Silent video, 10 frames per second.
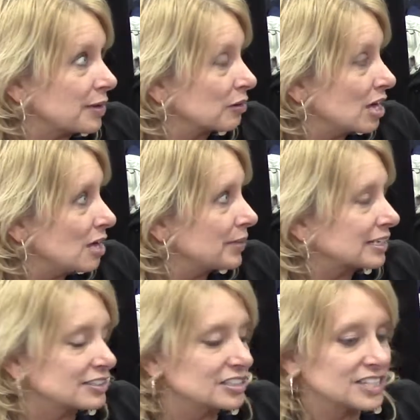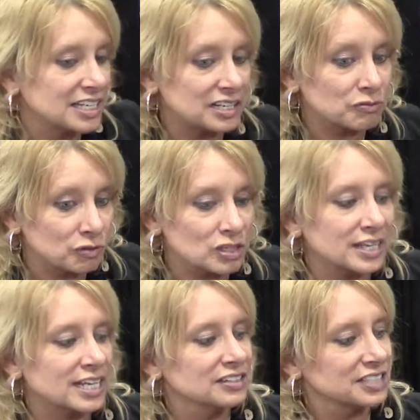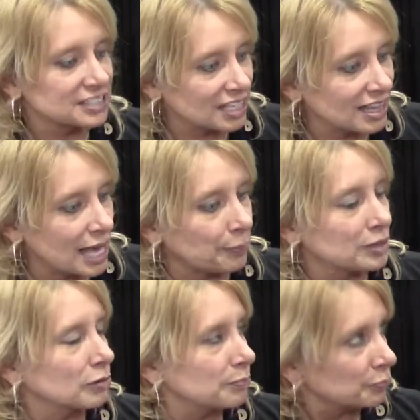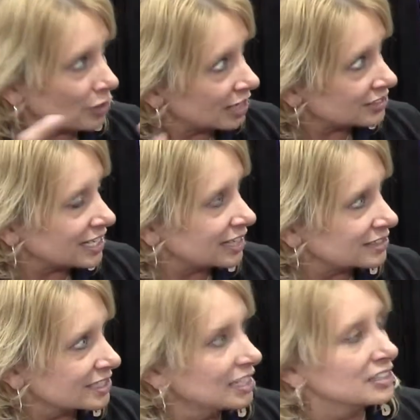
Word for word: about comics is that it really is this collaborative process.